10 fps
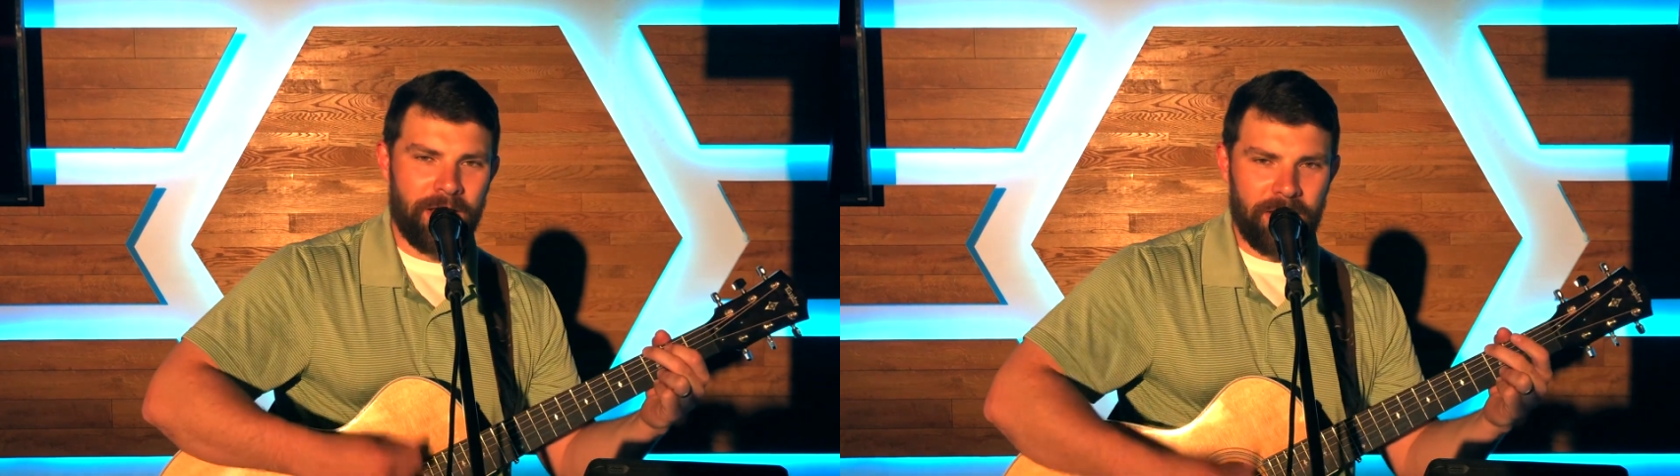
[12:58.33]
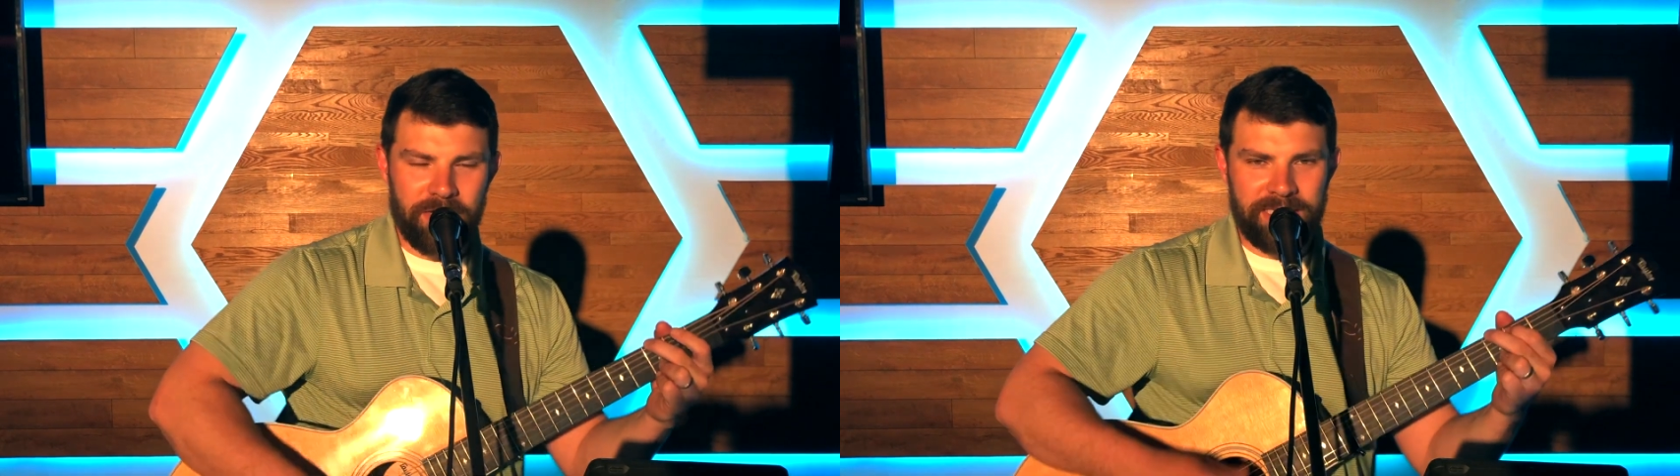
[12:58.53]

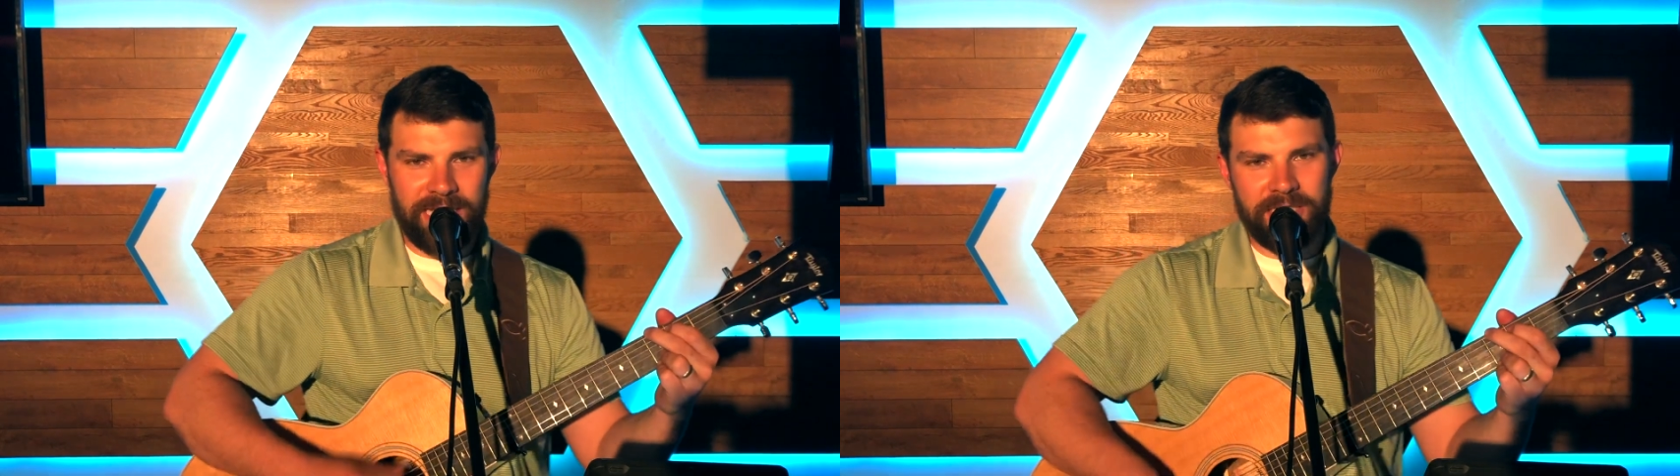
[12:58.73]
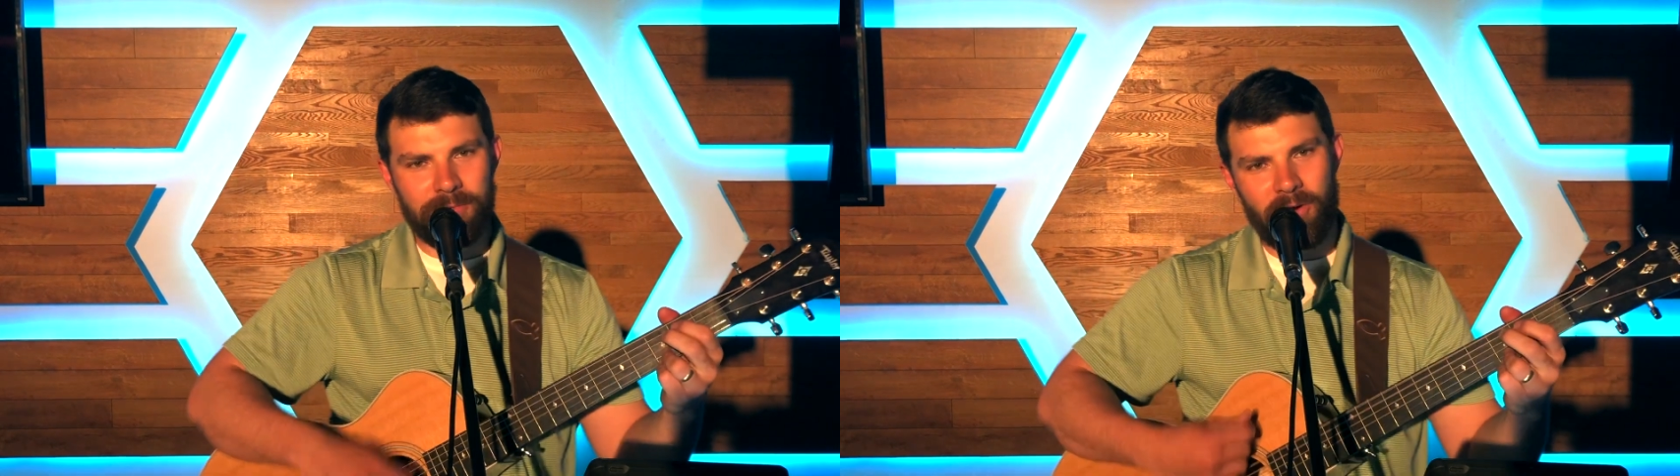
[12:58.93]
Your
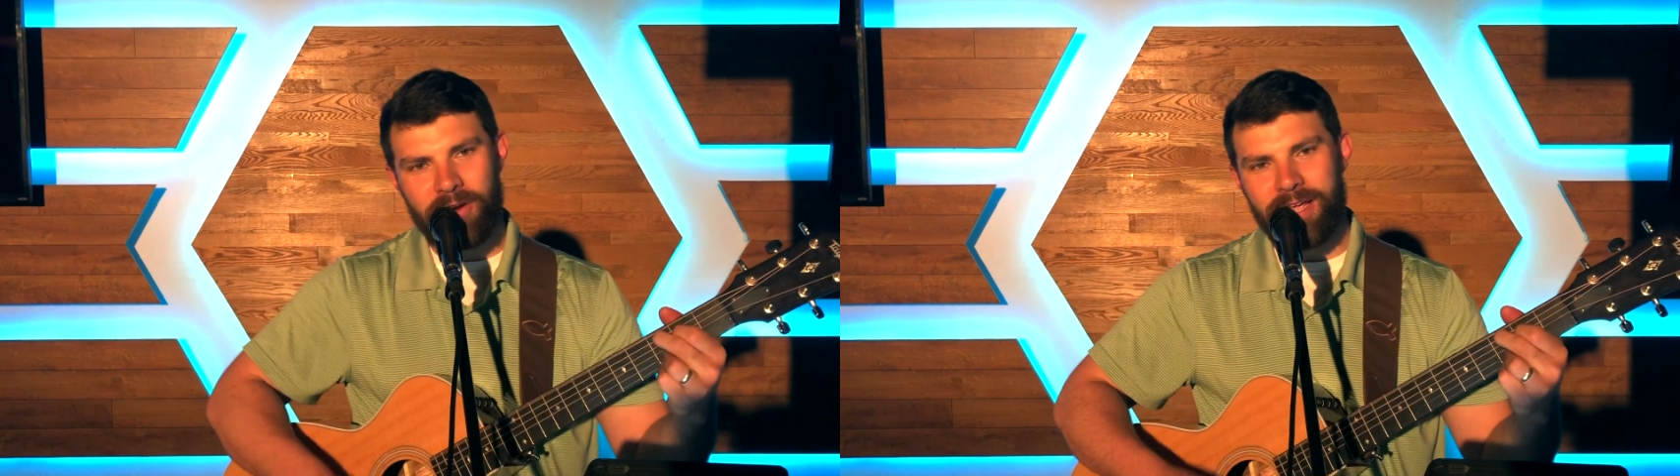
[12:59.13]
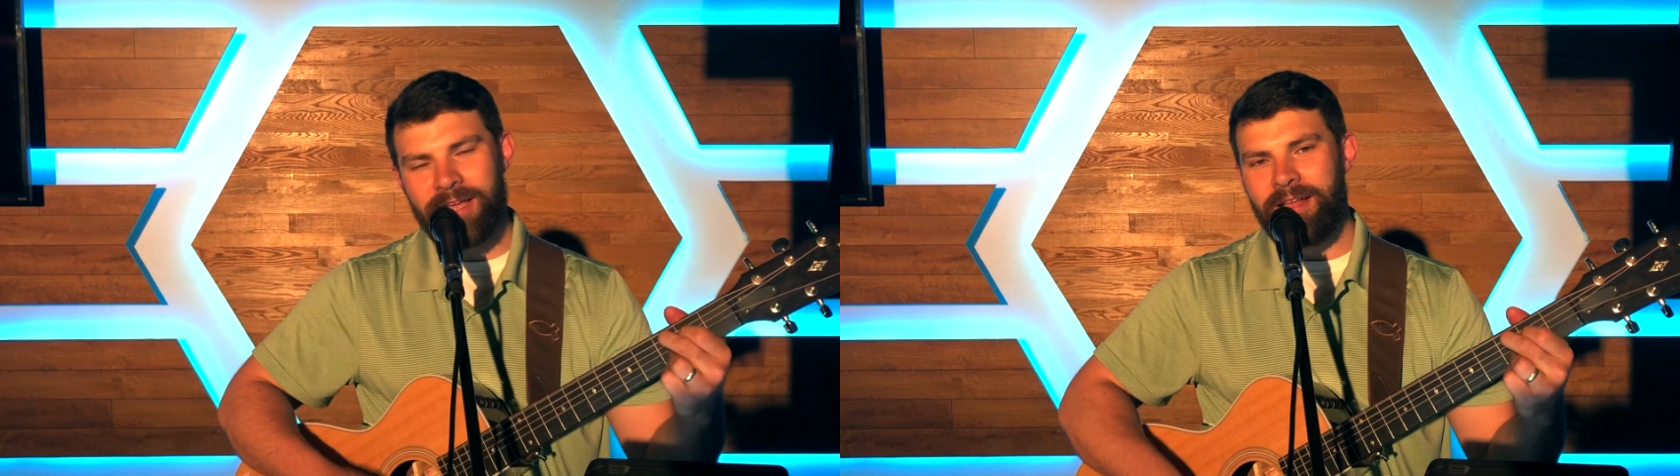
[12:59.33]

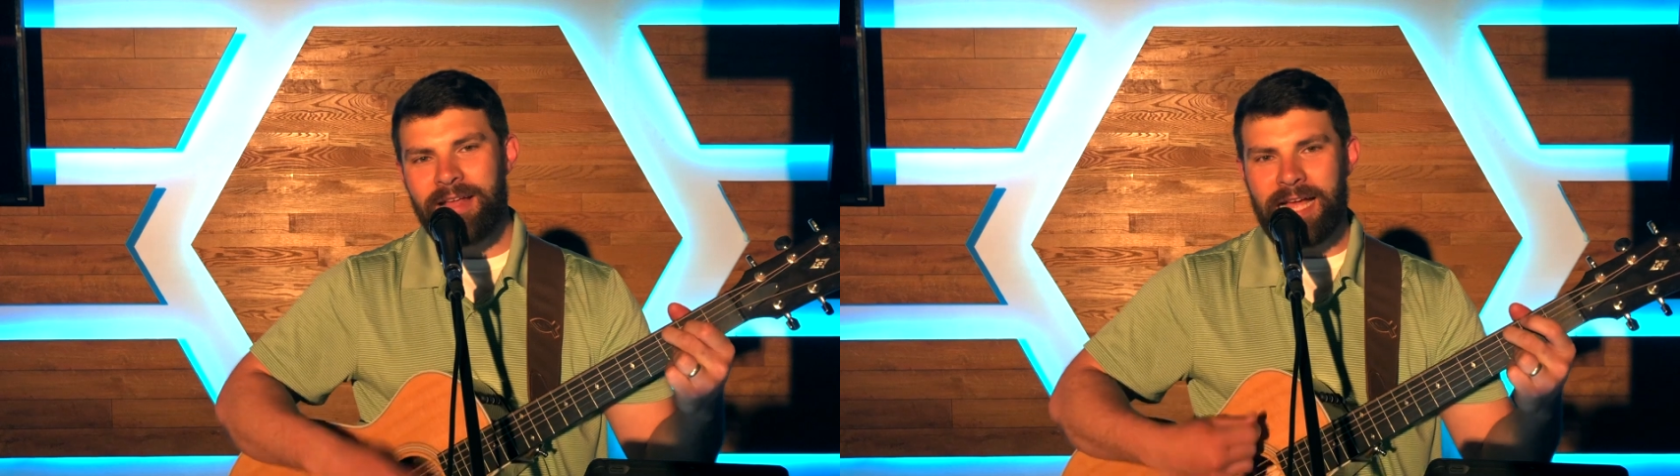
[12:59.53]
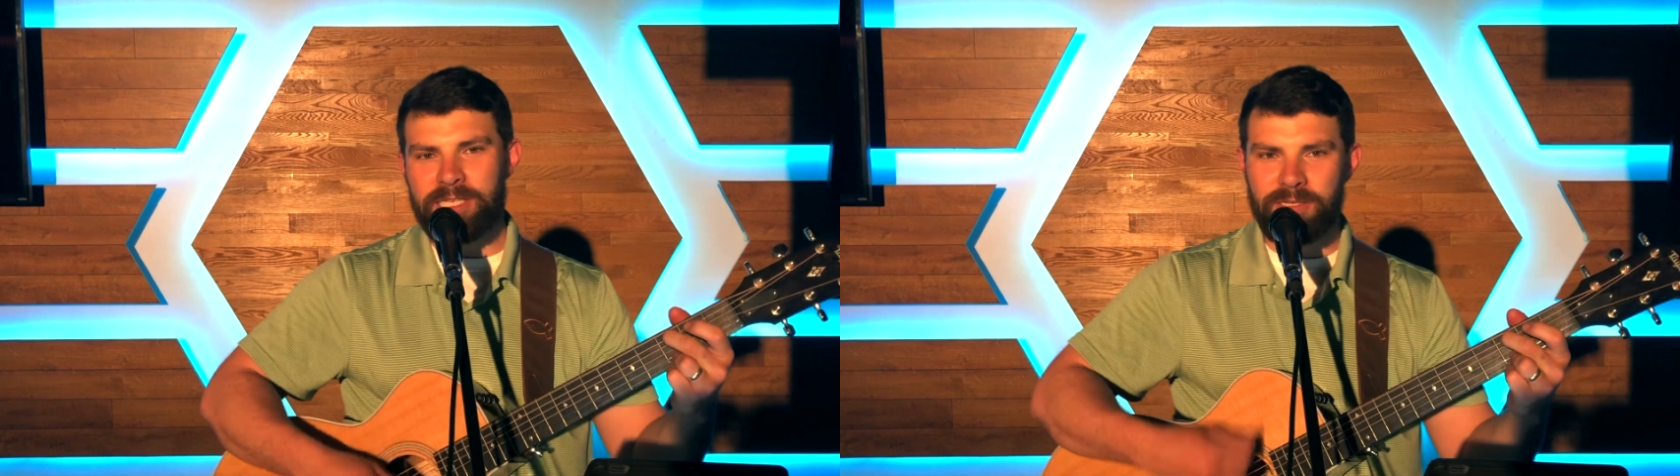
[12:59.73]
testimony
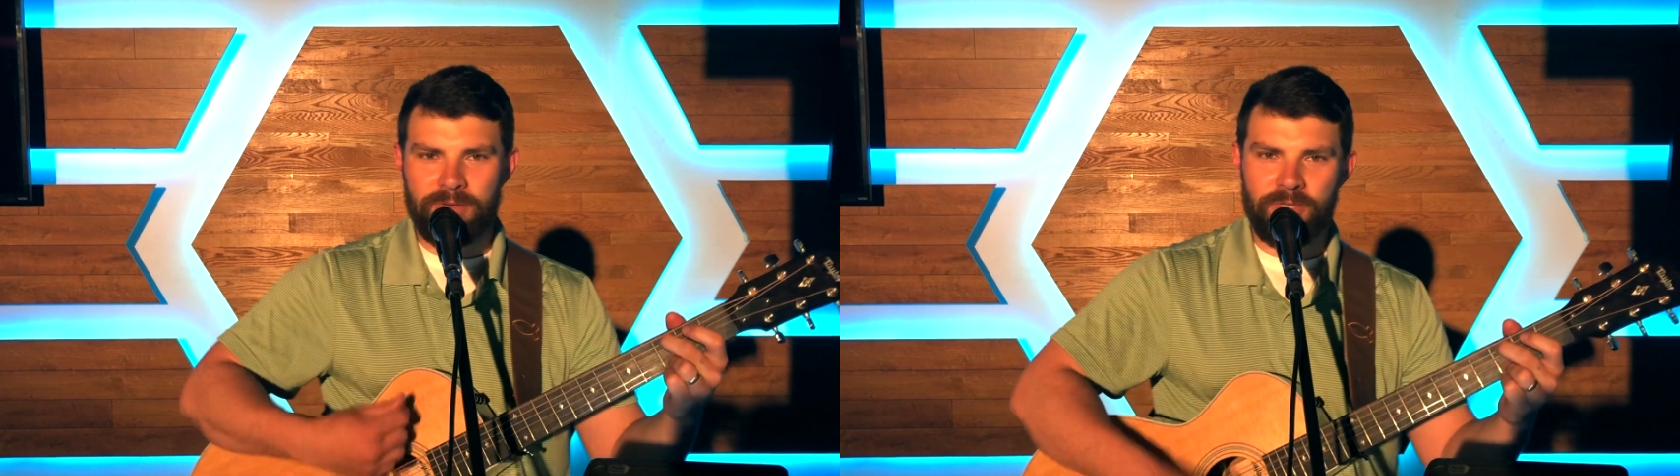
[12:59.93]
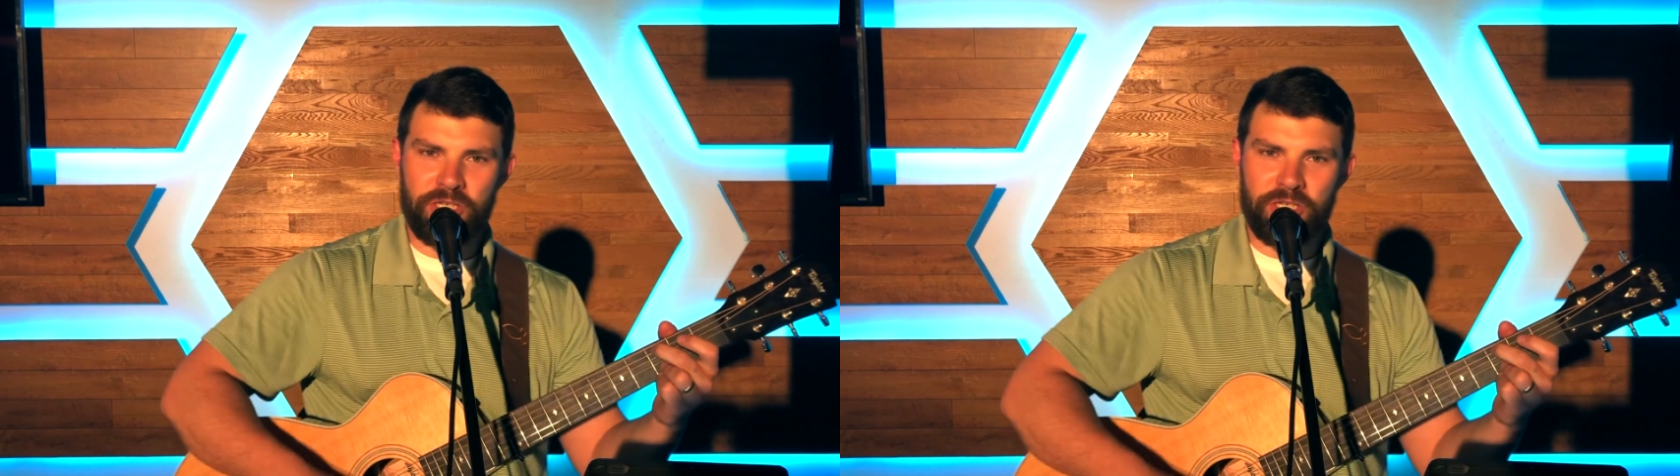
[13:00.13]
has